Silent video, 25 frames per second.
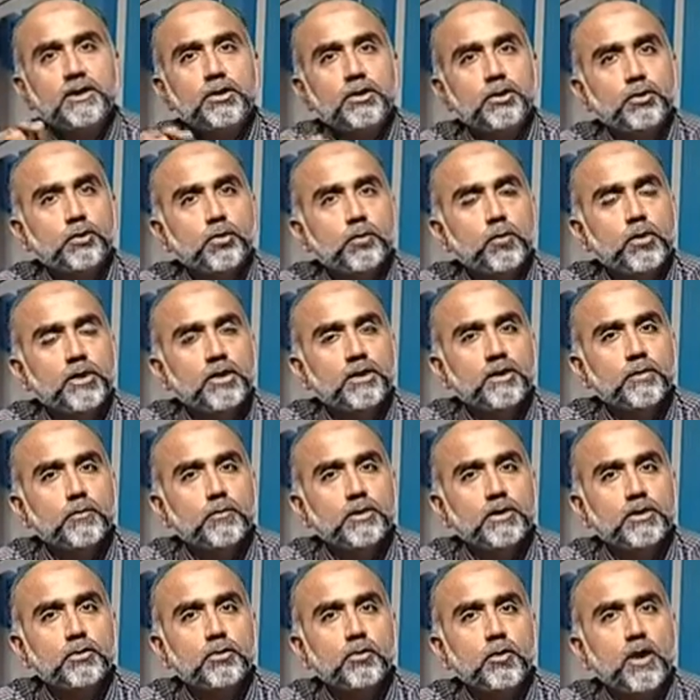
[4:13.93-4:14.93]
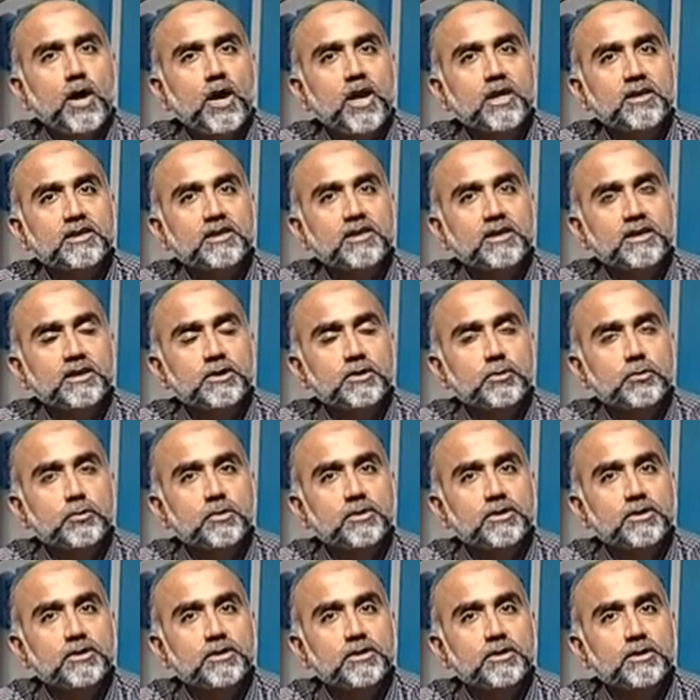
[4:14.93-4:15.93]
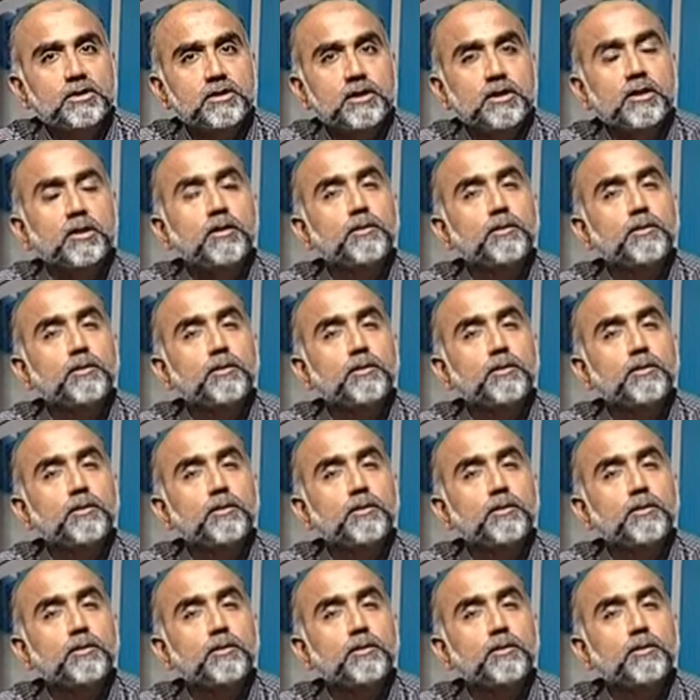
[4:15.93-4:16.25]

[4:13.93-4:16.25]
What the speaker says: you are the one to ask these questions